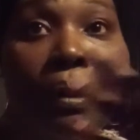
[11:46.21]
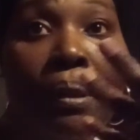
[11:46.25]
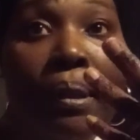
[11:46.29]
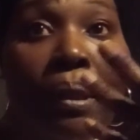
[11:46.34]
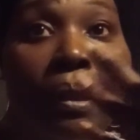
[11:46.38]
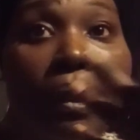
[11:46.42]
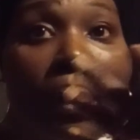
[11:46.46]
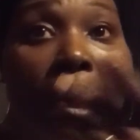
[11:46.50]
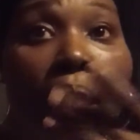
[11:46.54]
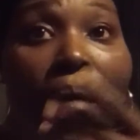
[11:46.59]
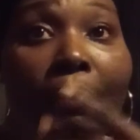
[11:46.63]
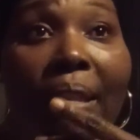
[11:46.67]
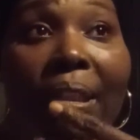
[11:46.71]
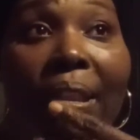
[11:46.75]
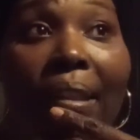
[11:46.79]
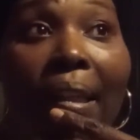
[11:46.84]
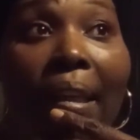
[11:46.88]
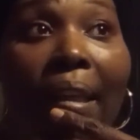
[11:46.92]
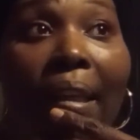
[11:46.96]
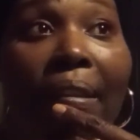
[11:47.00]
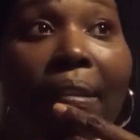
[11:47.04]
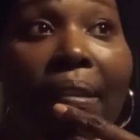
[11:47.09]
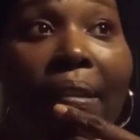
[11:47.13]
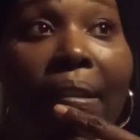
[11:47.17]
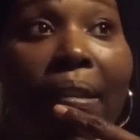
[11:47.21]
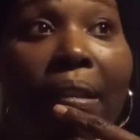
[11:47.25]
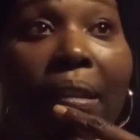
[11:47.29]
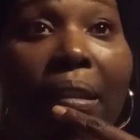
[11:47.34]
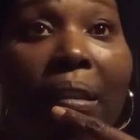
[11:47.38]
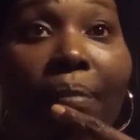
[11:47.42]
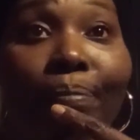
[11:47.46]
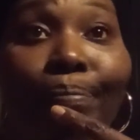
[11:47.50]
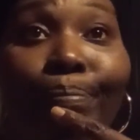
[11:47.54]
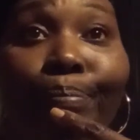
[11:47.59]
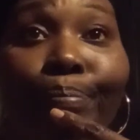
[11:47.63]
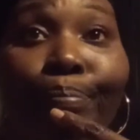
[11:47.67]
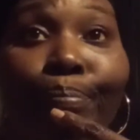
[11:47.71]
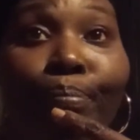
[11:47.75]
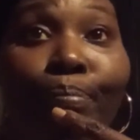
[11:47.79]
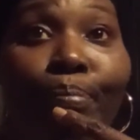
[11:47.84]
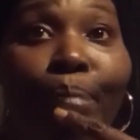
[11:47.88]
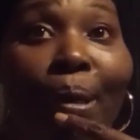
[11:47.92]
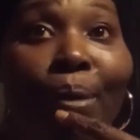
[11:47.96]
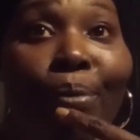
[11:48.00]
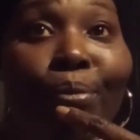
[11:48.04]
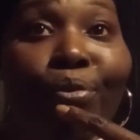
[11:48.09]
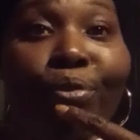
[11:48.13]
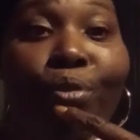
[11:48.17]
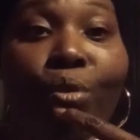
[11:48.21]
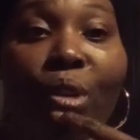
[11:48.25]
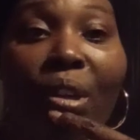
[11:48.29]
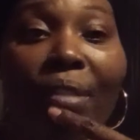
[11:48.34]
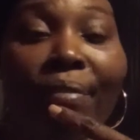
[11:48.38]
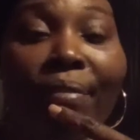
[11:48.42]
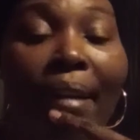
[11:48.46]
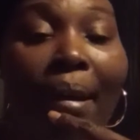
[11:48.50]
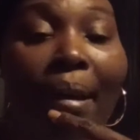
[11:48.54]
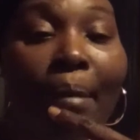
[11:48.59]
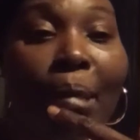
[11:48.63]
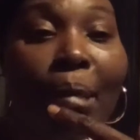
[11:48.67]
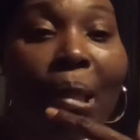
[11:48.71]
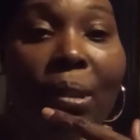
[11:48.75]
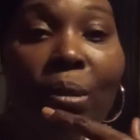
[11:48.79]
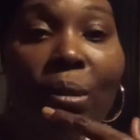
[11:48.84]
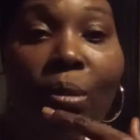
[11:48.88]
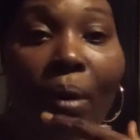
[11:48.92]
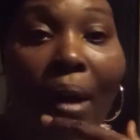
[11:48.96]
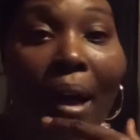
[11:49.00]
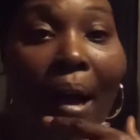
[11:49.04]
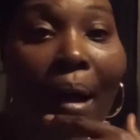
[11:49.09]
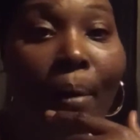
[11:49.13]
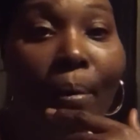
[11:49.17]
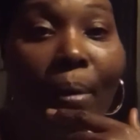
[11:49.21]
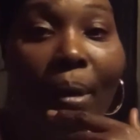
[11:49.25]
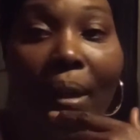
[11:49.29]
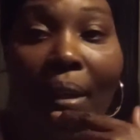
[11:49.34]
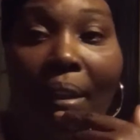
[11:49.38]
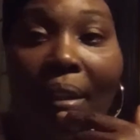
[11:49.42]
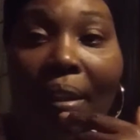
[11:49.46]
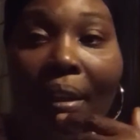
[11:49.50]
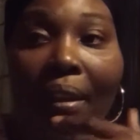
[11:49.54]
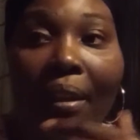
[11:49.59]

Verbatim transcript: I'ma say a good about forty five minutes to an hour.